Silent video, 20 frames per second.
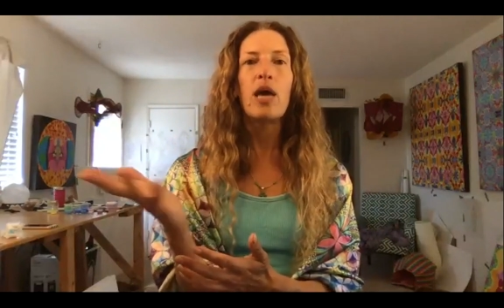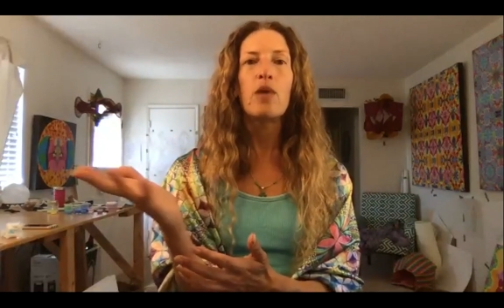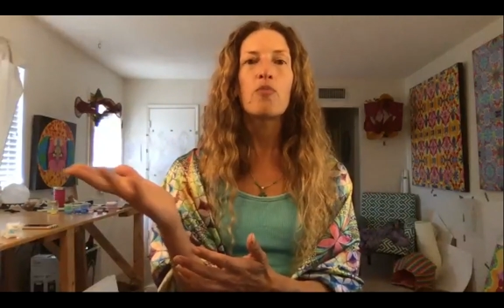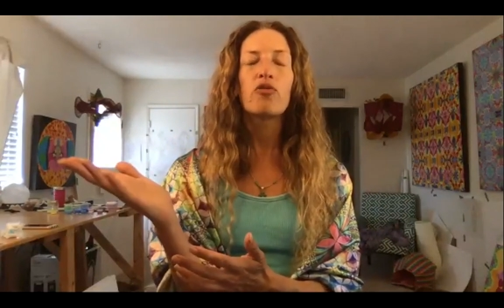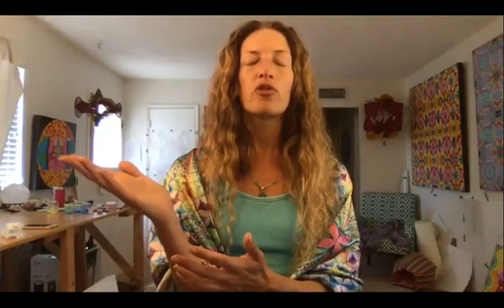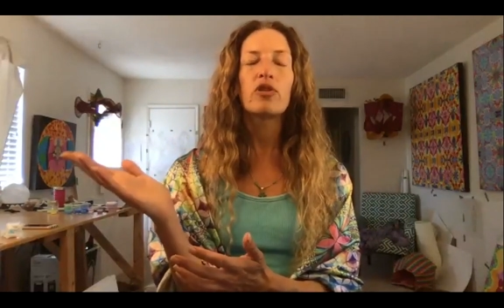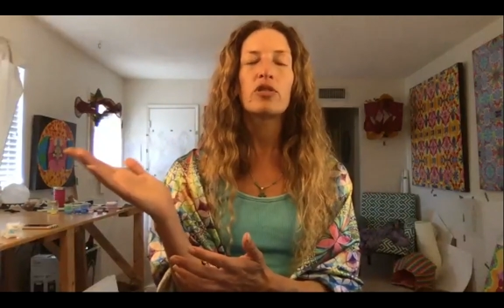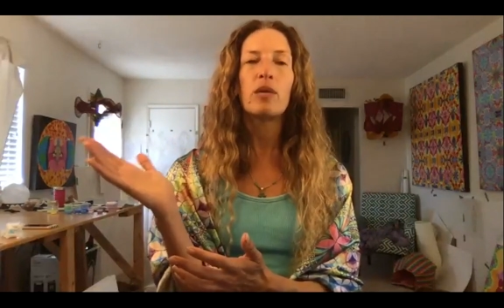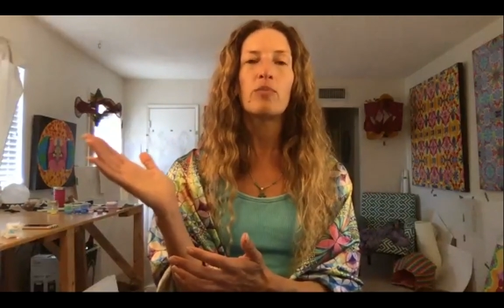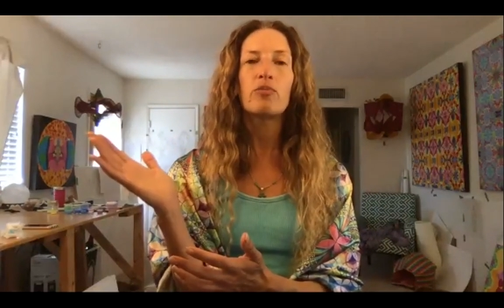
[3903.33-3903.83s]

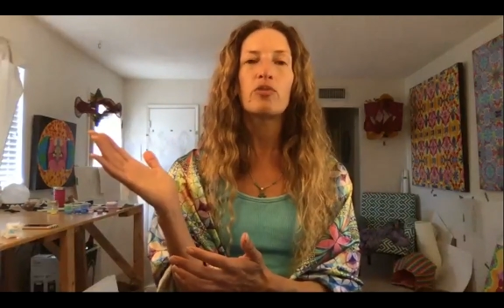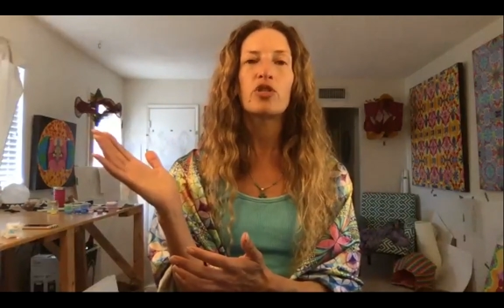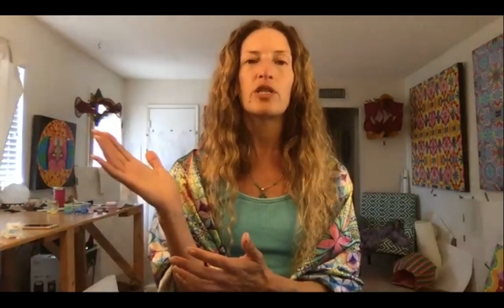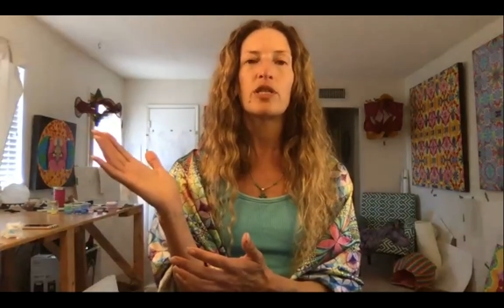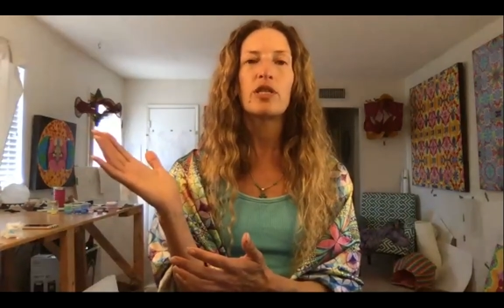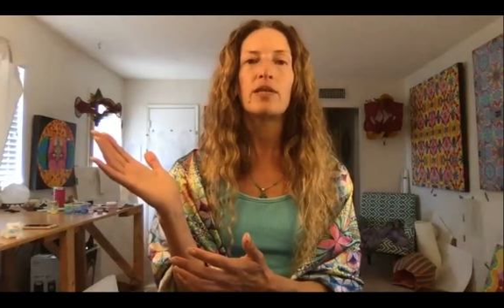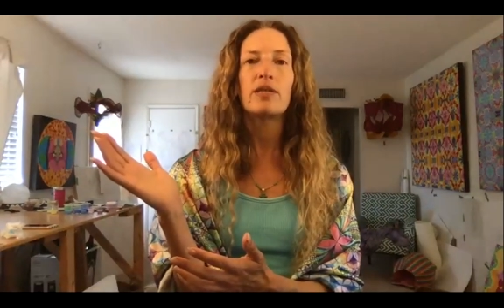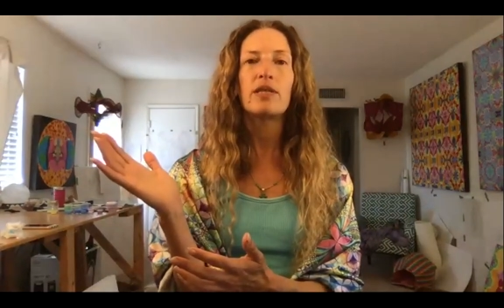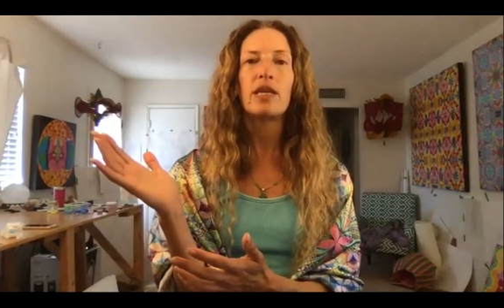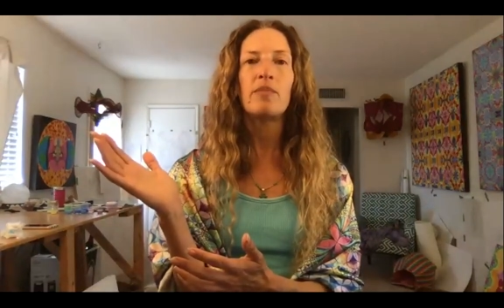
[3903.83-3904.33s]

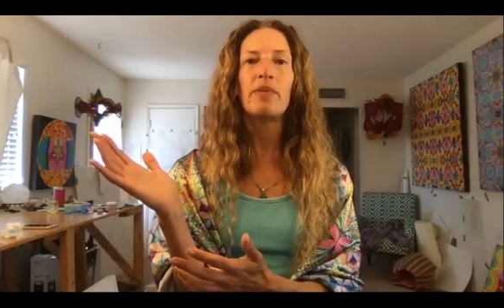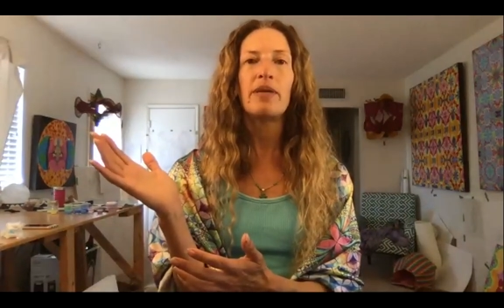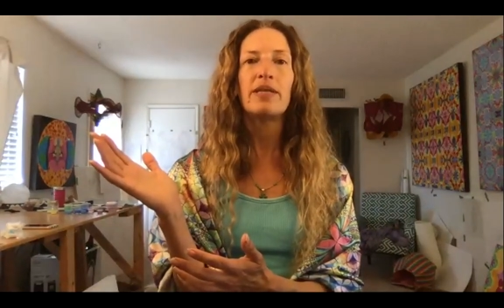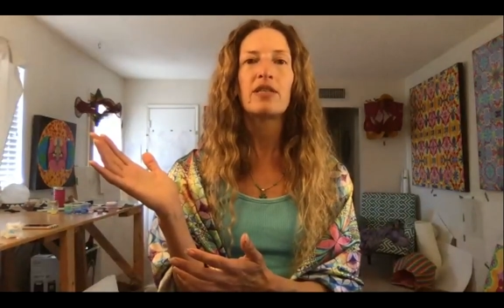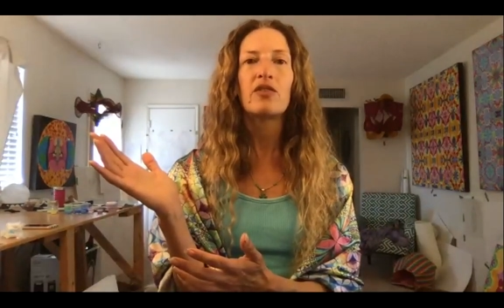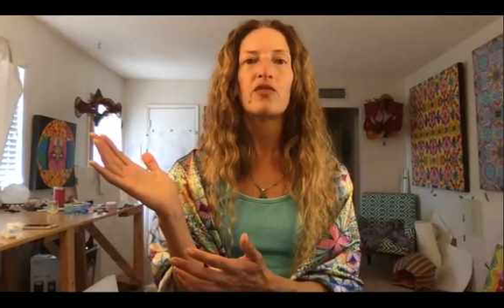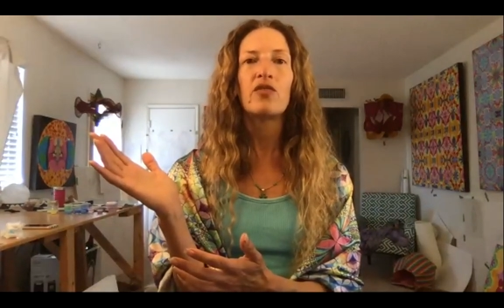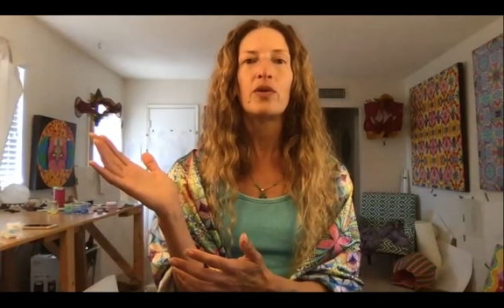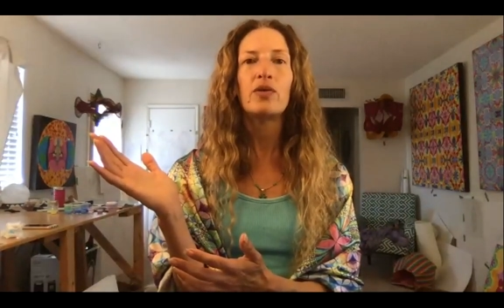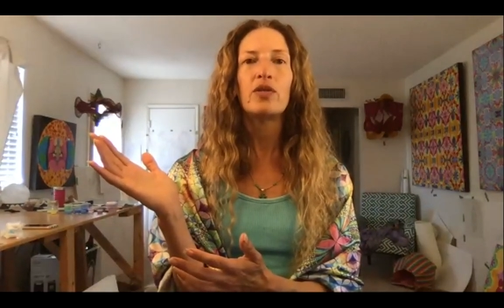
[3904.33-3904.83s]
presumptions, and
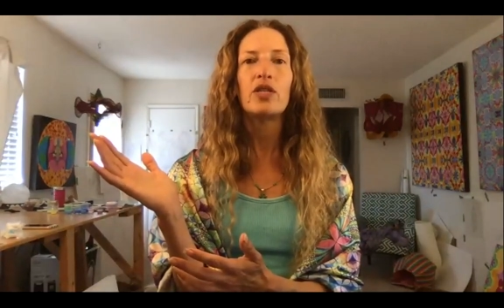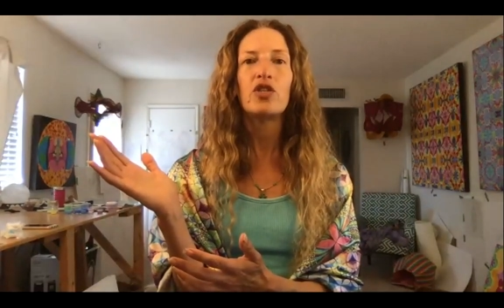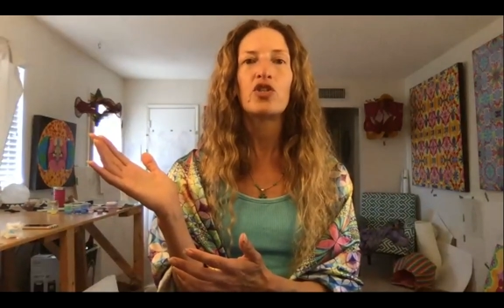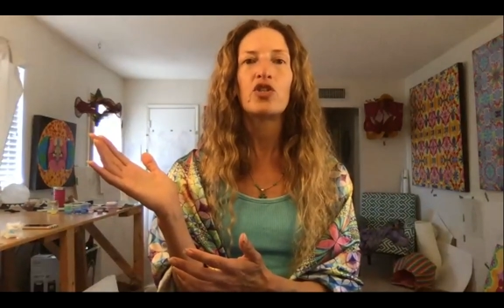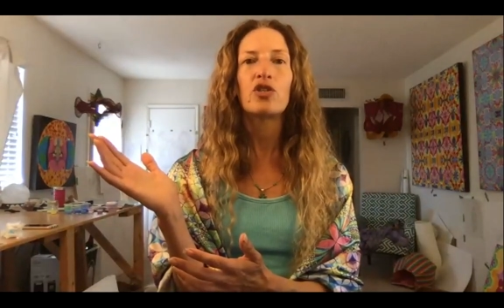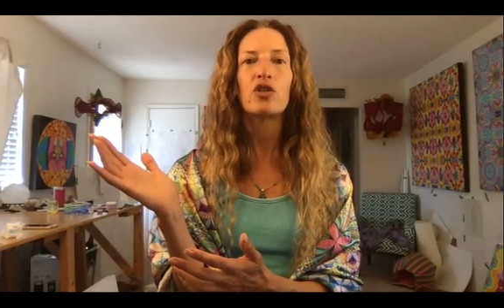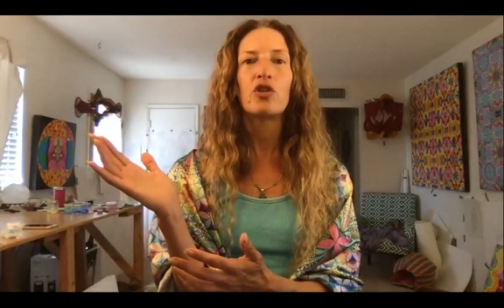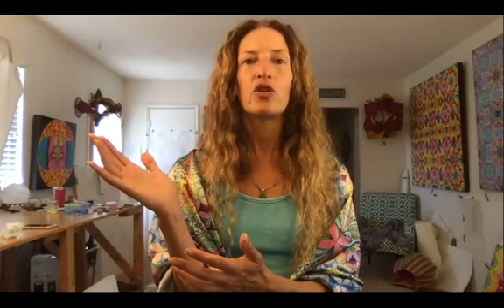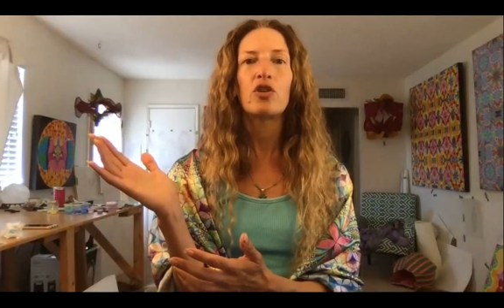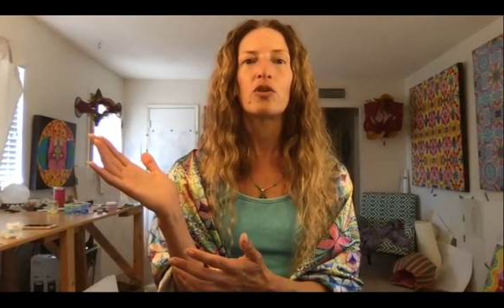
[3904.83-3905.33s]
basic
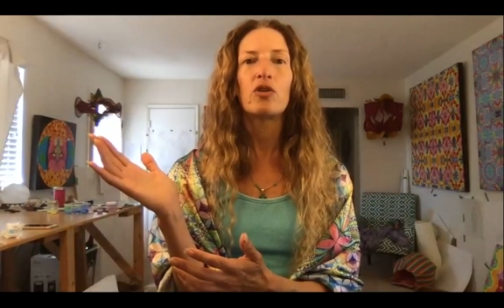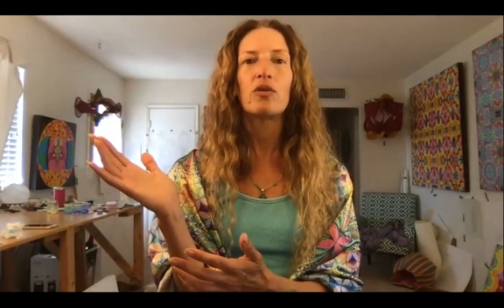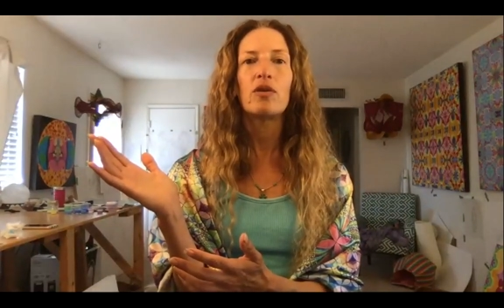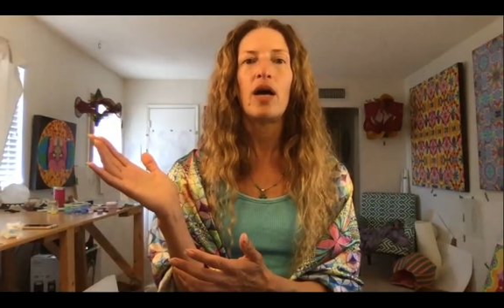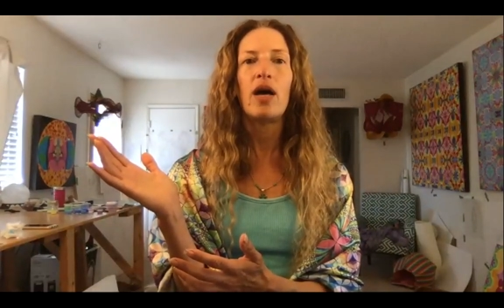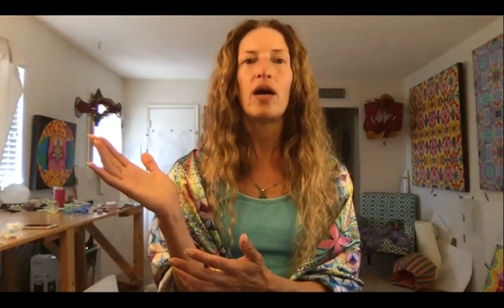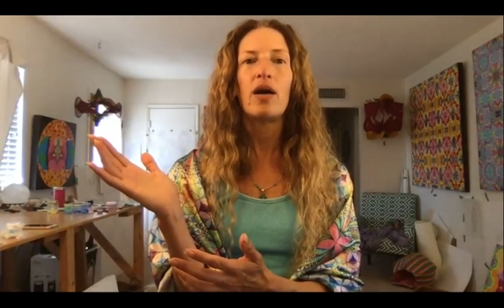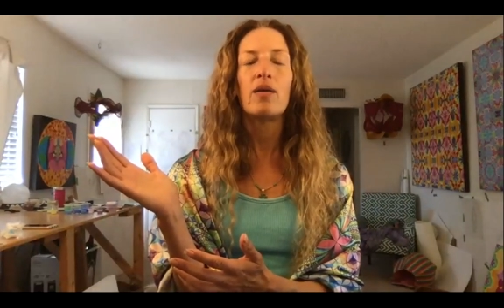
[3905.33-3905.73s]
foundational